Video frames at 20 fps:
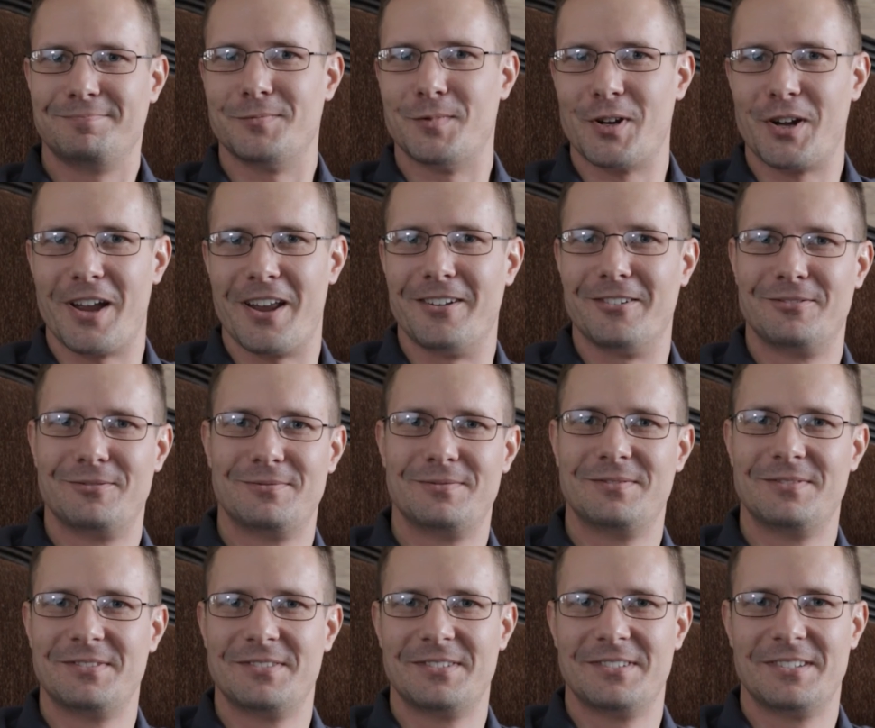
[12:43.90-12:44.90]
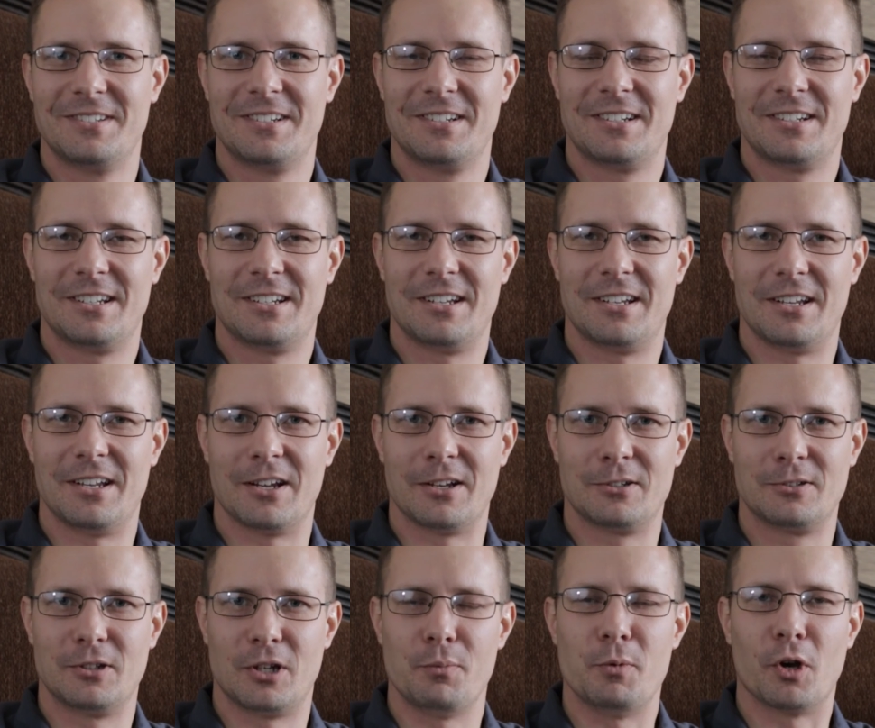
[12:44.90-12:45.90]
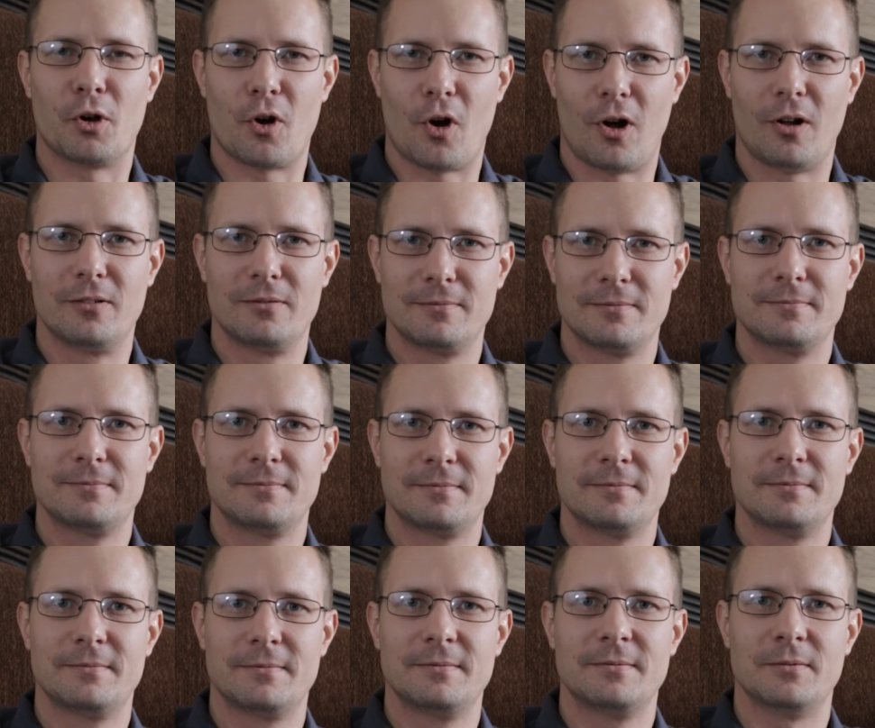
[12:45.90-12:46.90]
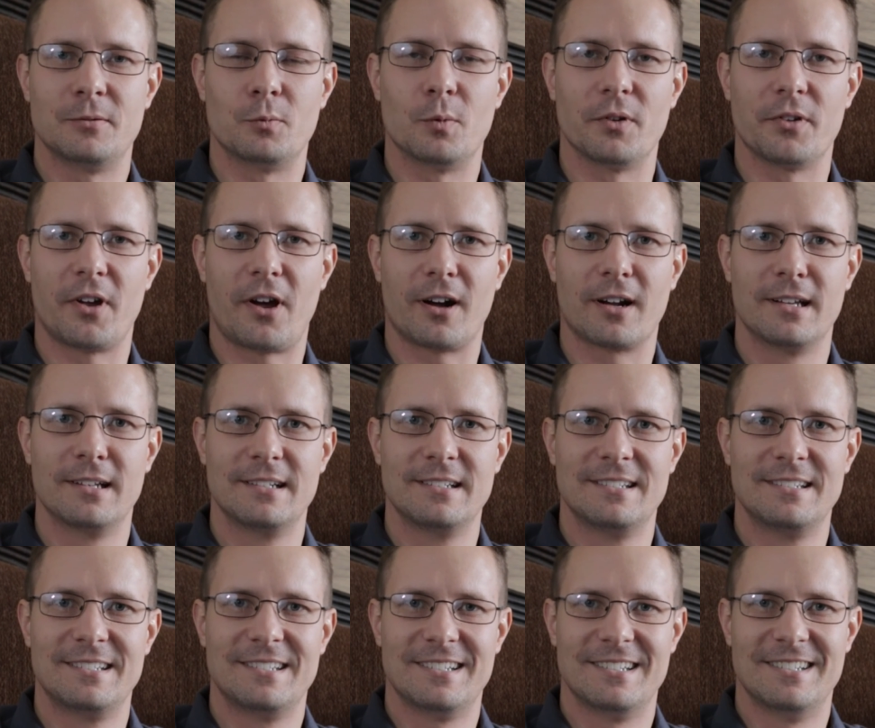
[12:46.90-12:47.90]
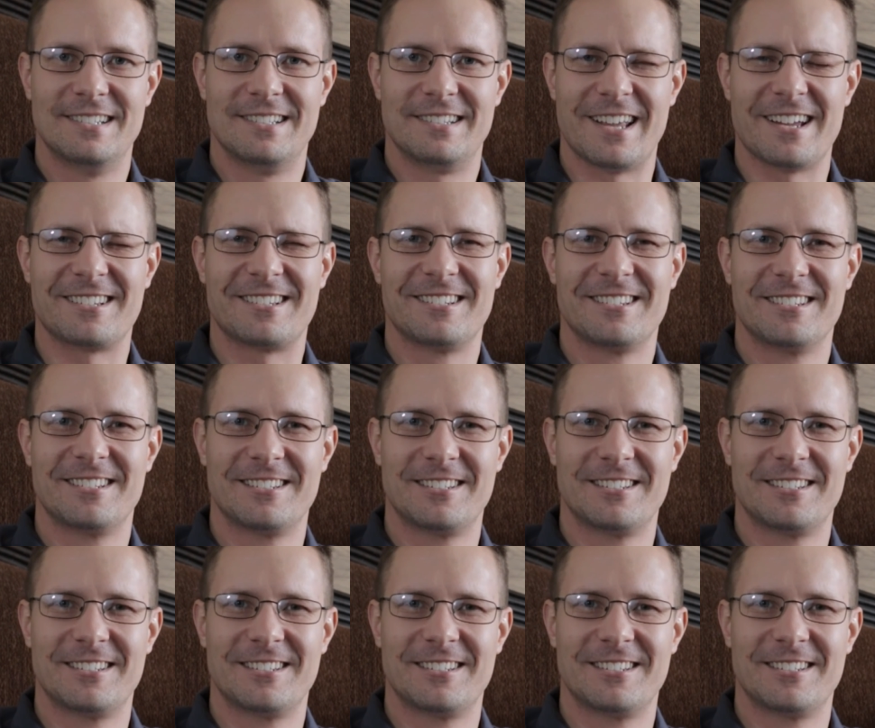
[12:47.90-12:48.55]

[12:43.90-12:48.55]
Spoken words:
again, yeah, give me a call. We'll talk. Thanks.